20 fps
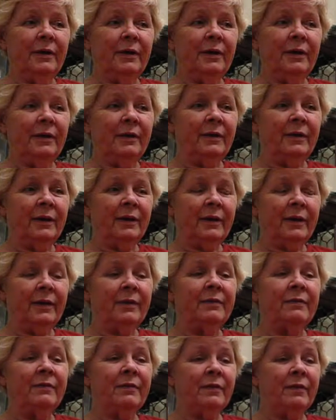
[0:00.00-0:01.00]
And I
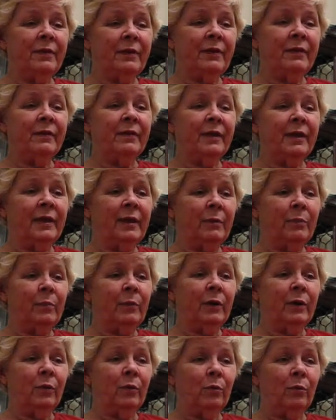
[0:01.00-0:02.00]
guess the thing that kept
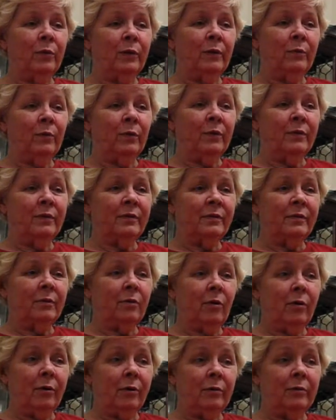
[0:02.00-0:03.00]
me going was
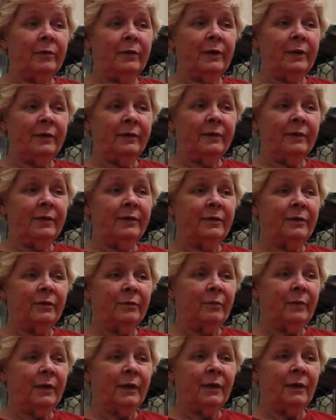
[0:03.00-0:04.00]
Carl. He said
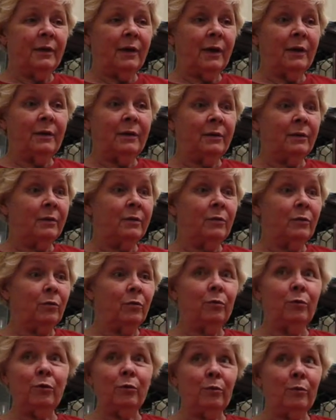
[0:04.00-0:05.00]
to me, I didn't
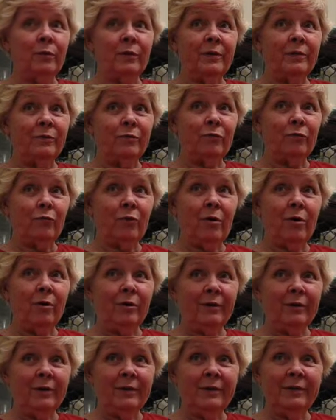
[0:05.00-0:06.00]
know you were this
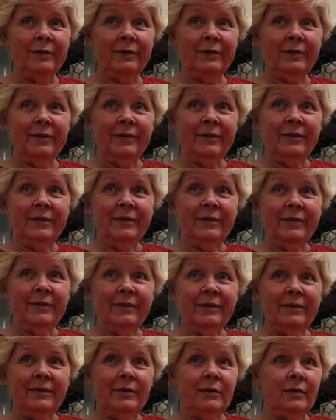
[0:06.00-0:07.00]
strong.
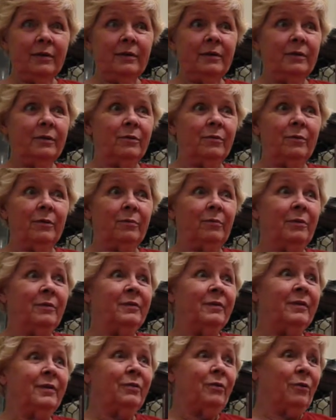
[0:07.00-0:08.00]
I didn't know I
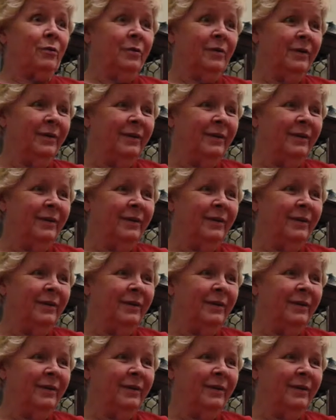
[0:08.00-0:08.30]
was either.